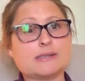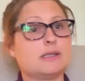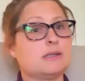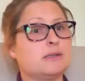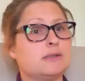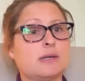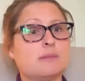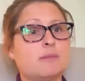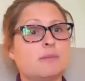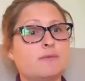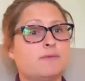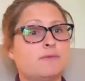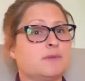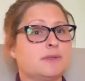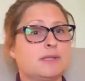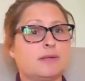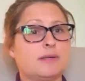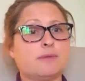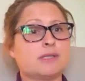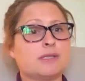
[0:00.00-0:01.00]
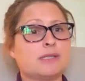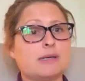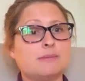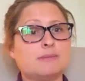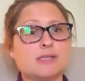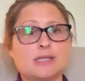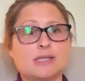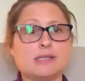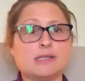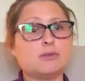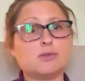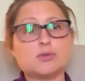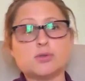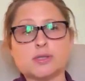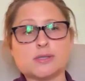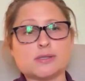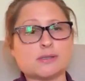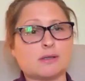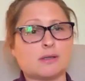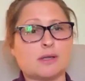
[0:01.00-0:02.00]
Yes. And some of the times it
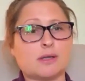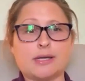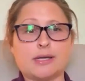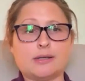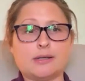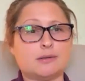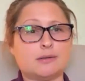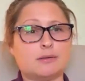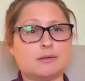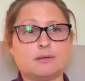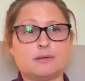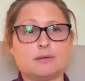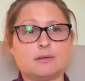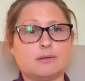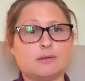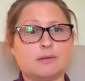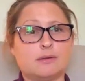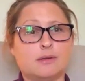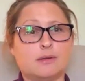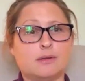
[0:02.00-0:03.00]
is just light,